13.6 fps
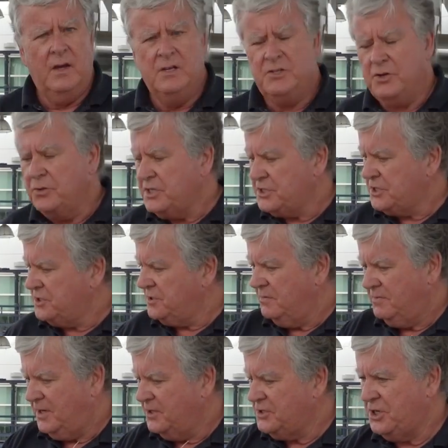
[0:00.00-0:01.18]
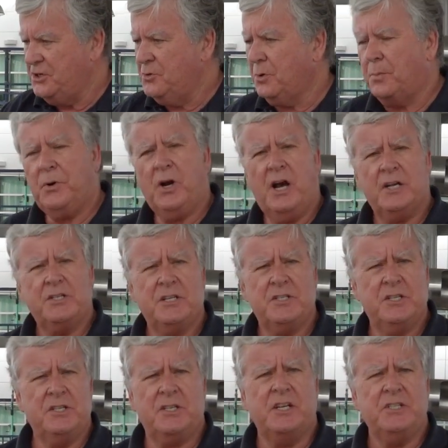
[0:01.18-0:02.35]
So this continual
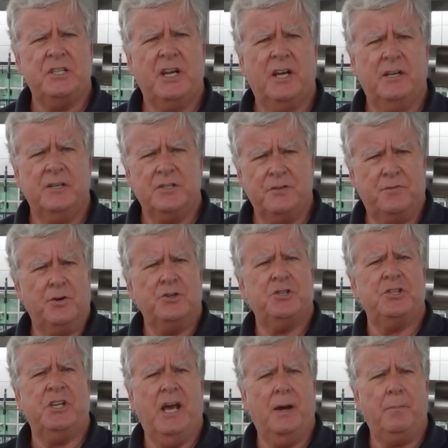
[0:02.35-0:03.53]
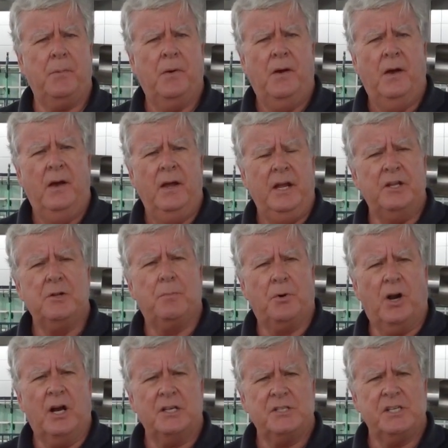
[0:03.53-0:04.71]
process, as I said, is the first step in the
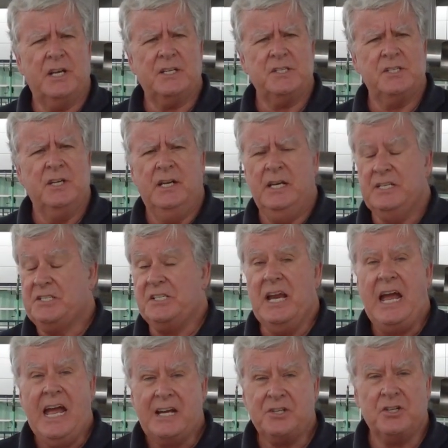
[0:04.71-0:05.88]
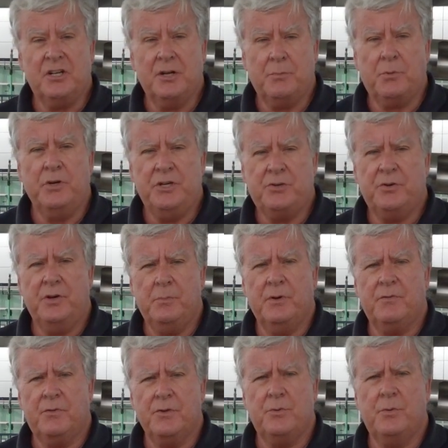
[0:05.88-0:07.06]
process. It's an excellent
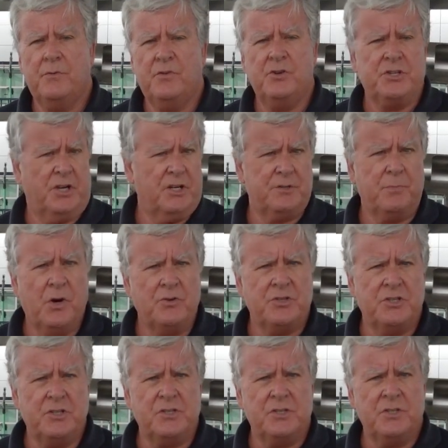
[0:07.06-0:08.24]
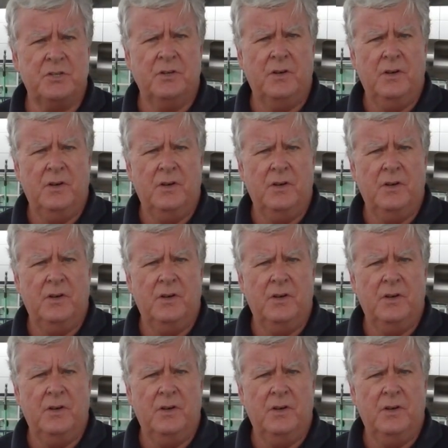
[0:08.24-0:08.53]
pre-treatment for the reverse osmosis.